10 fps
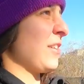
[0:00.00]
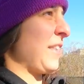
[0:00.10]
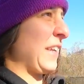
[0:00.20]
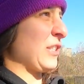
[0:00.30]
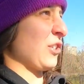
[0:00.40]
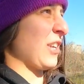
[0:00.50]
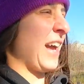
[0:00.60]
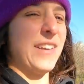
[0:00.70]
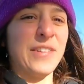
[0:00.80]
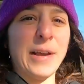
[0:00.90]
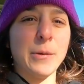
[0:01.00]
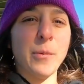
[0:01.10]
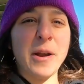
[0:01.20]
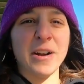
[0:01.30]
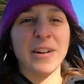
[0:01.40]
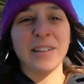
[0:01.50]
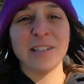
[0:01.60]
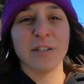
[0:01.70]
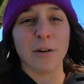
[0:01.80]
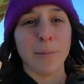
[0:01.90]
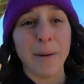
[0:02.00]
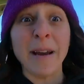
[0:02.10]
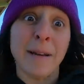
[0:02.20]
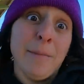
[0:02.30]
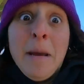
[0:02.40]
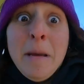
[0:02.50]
That's just kind of like weird, unless you're on a bike,